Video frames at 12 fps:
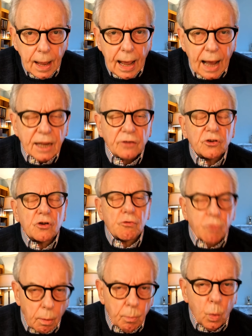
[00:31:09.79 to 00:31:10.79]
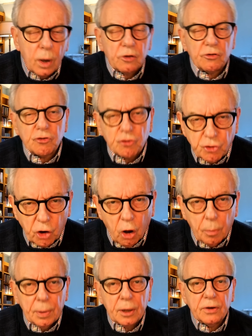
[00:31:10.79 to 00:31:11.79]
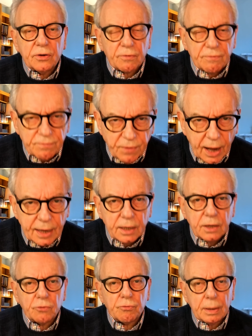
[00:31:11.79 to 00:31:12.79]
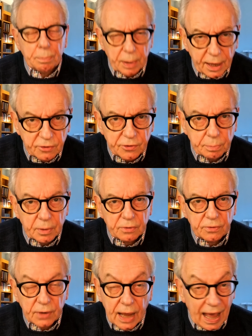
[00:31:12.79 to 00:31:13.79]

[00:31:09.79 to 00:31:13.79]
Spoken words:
And it's Cromwell's job to find replacements.